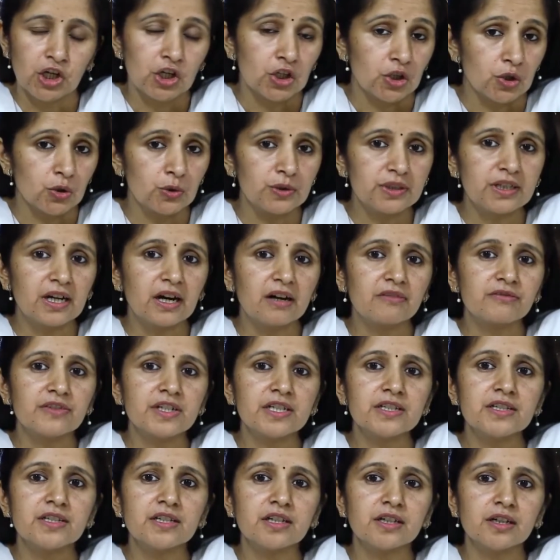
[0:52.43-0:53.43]
Good
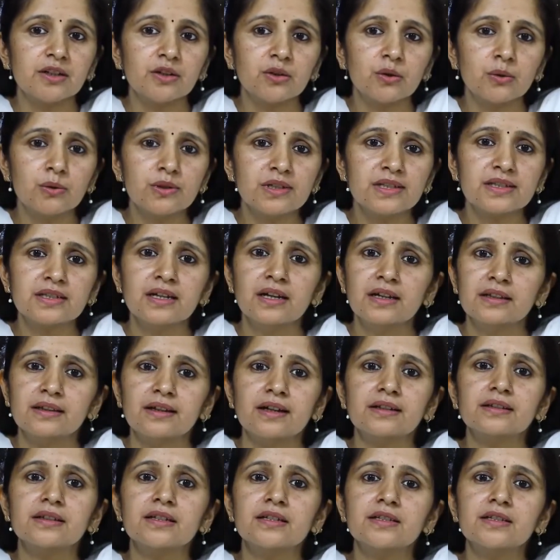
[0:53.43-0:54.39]
governance connotes that the